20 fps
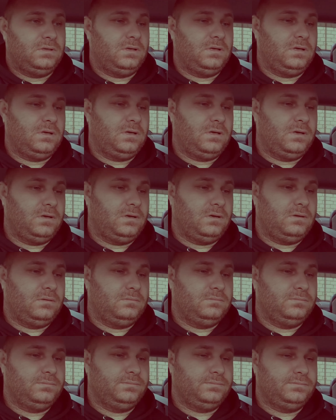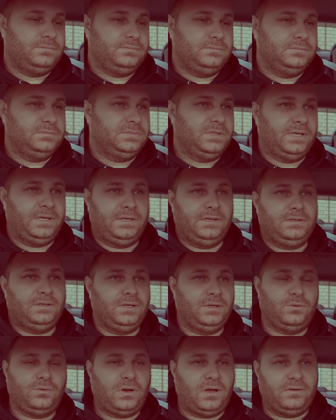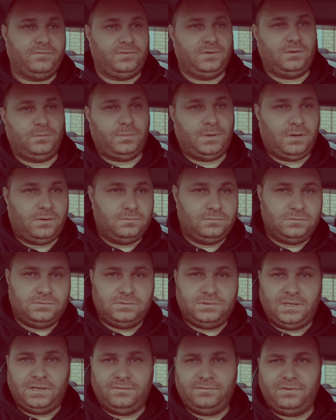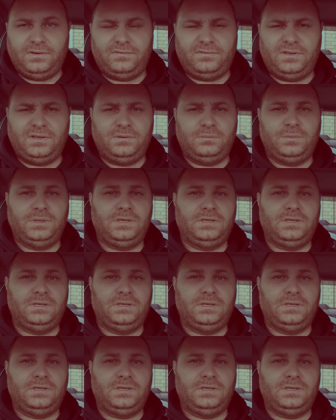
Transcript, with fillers: uh, they they arrived in about ten fifteen